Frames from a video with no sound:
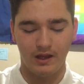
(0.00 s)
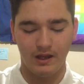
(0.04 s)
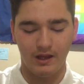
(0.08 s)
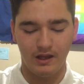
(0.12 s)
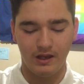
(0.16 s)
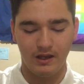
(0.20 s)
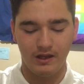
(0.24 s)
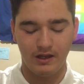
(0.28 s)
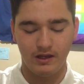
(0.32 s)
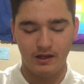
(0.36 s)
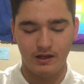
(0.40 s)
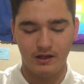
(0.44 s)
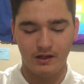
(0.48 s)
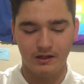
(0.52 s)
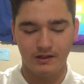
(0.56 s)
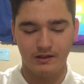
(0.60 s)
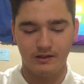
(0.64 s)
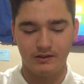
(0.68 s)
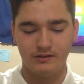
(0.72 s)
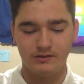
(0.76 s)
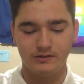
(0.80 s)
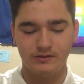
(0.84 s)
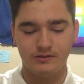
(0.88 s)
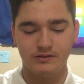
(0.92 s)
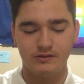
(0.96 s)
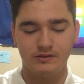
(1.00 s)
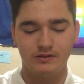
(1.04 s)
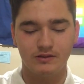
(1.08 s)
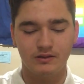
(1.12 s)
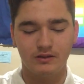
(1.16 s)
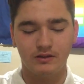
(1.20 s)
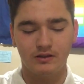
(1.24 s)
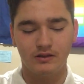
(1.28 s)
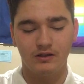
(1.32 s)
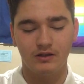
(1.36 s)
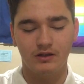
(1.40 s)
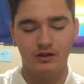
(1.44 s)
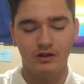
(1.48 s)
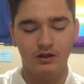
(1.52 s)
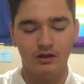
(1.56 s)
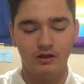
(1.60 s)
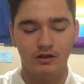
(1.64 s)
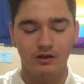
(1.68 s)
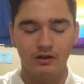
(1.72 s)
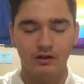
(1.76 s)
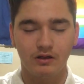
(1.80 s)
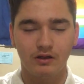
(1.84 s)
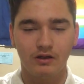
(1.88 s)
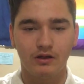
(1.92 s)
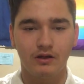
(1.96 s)
And
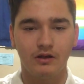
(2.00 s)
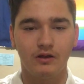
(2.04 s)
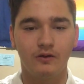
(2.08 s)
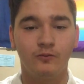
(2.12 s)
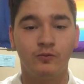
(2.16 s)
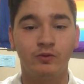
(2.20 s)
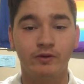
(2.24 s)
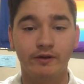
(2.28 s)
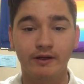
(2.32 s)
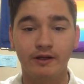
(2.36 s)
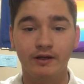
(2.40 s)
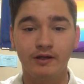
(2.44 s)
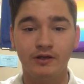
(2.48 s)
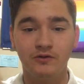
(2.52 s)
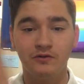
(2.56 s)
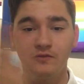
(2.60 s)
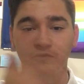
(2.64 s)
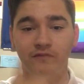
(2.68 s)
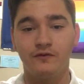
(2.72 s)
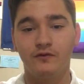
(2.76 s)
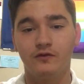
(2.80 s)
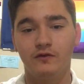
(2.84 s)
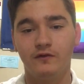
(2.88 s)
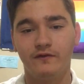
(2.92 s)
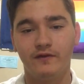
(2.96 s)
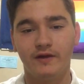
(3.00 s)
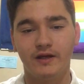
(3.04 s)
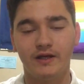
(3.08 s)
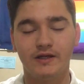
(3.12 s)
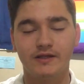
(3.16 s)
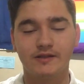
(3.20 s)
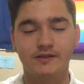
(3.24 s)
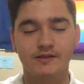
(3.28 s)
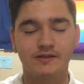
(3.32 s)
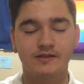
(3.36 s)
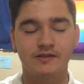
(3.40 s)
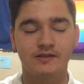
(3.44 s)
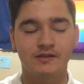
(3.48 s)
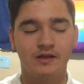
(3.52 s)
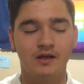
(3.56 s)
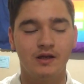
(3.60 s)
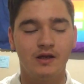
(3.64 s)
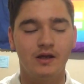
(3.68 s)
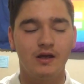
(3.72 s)
we're gonna do a full face.